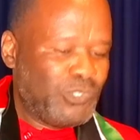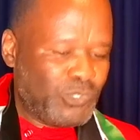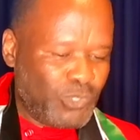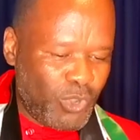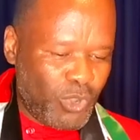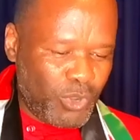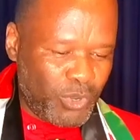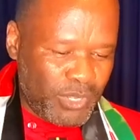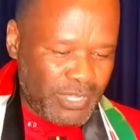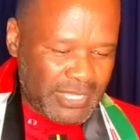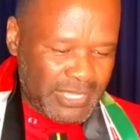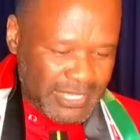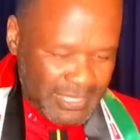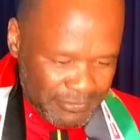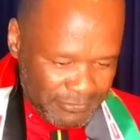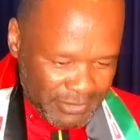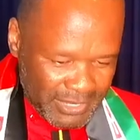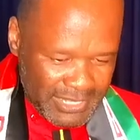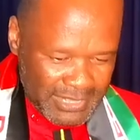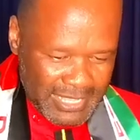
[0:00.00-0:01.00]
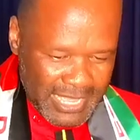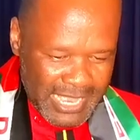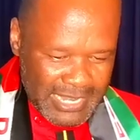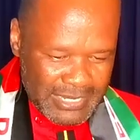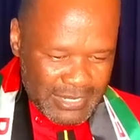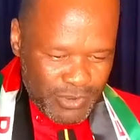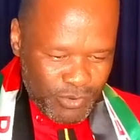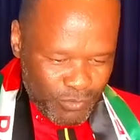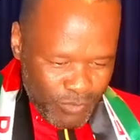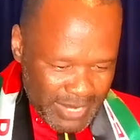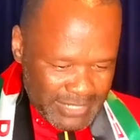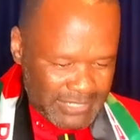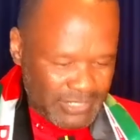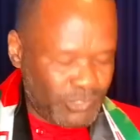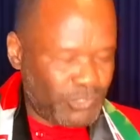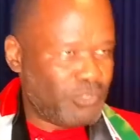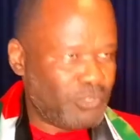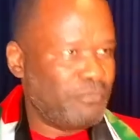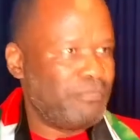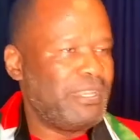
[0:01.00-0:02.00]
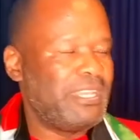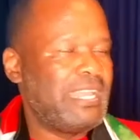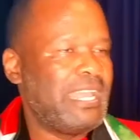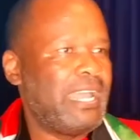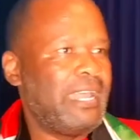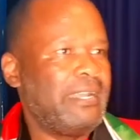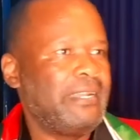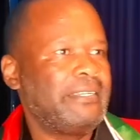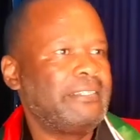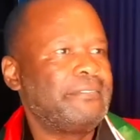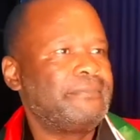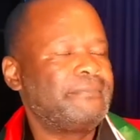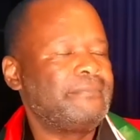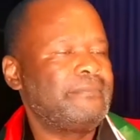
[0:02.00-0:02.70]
So given that, what is to be done